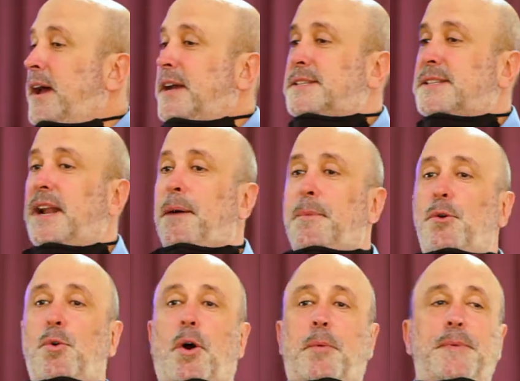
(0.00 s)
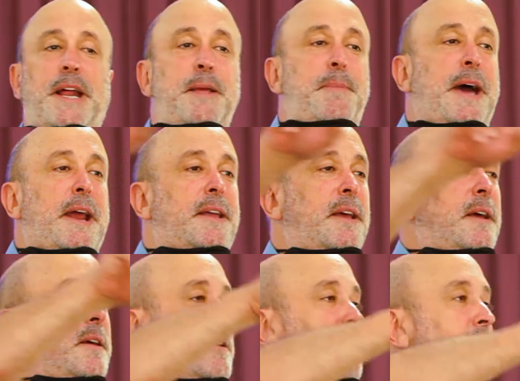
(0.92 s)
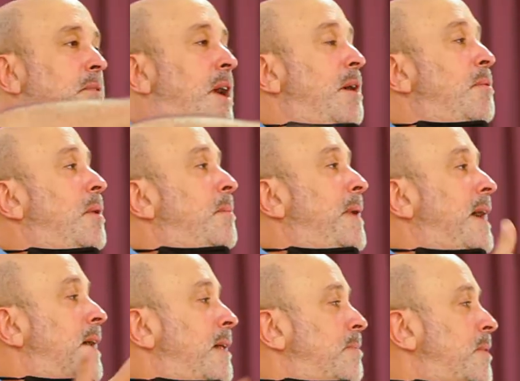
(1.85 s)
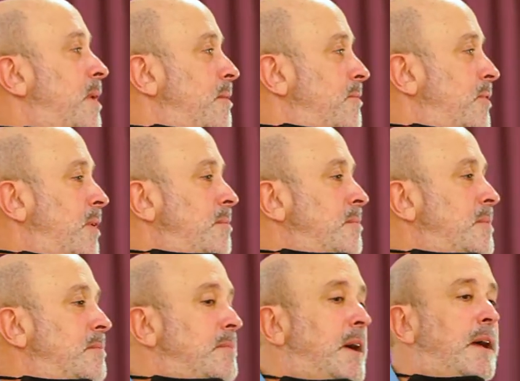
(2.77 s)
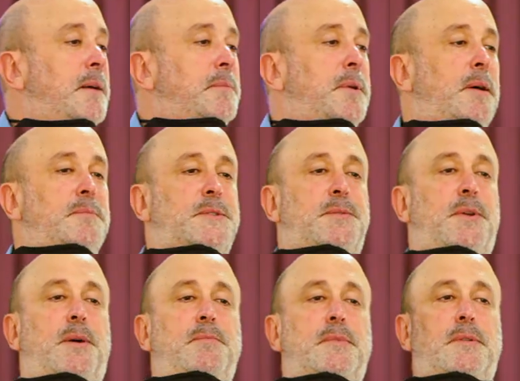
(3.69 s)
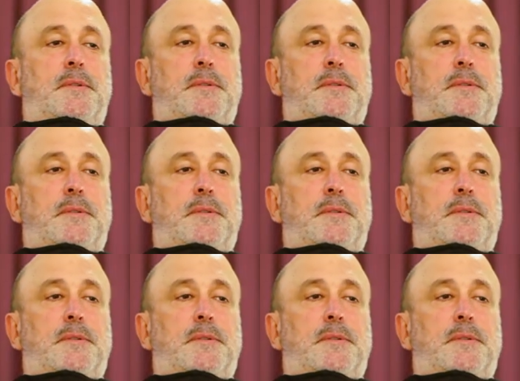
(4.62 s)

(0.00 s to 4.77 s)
Ik sla mijn oe op die Where will my help come from? My help comes from?